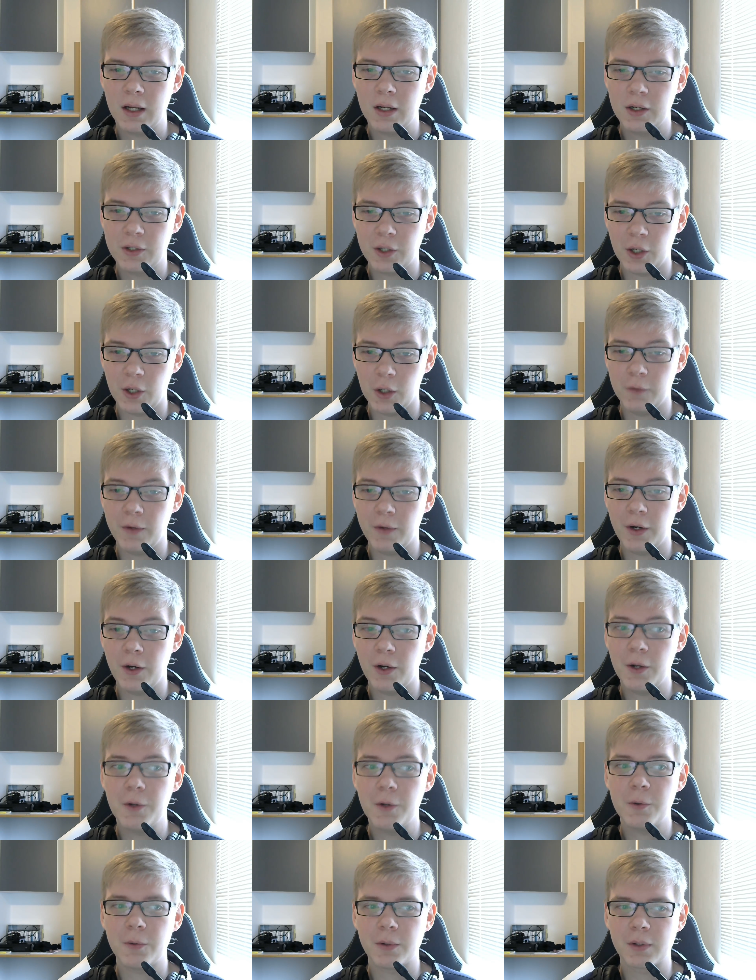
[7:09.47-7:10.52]
Jehovah
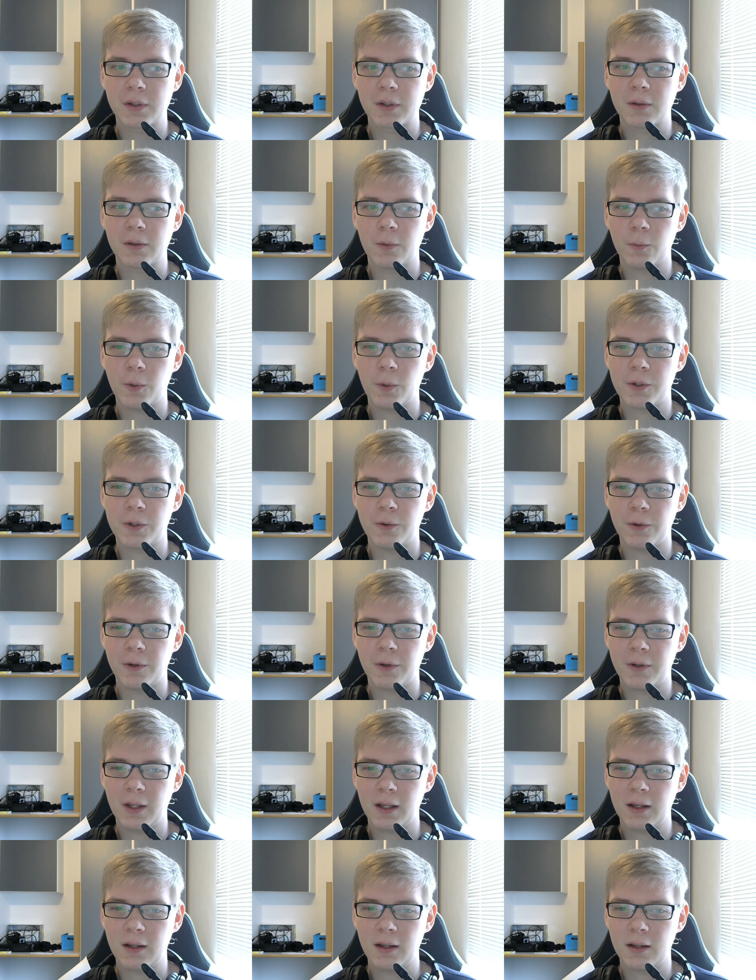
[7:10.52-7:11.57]
knows what you
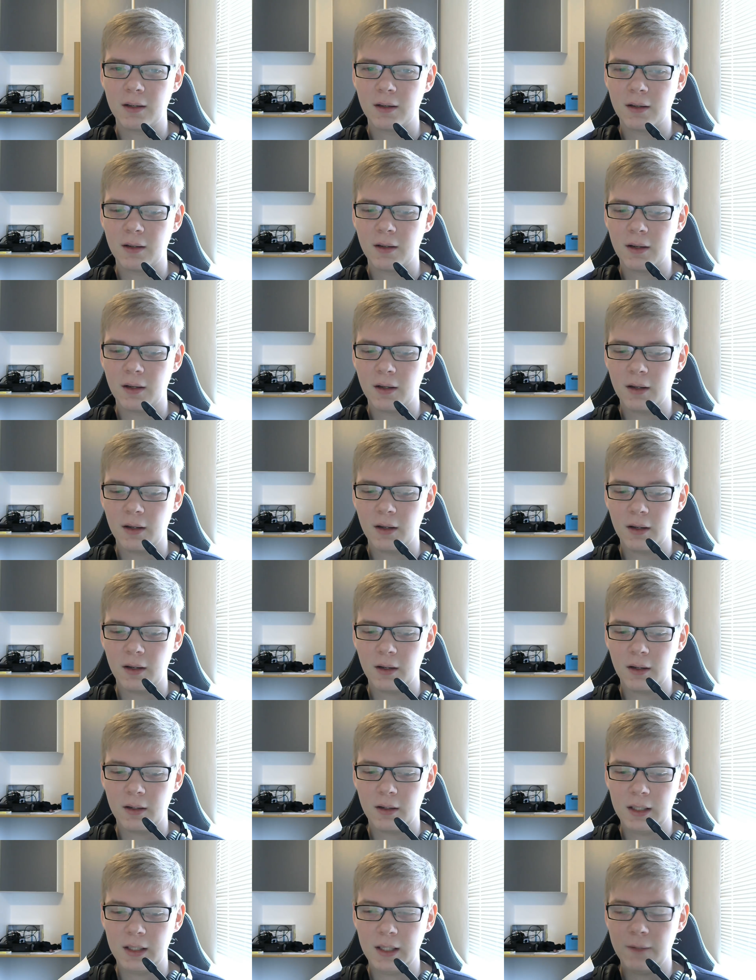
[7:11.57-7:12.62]
think.
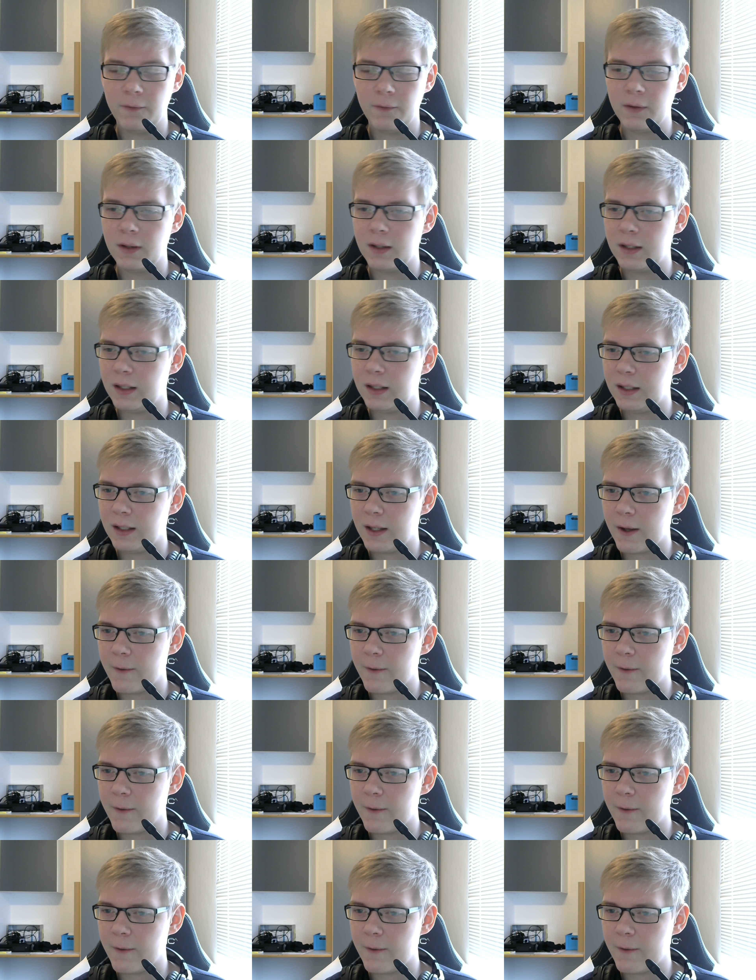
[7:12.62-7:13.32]
Even the,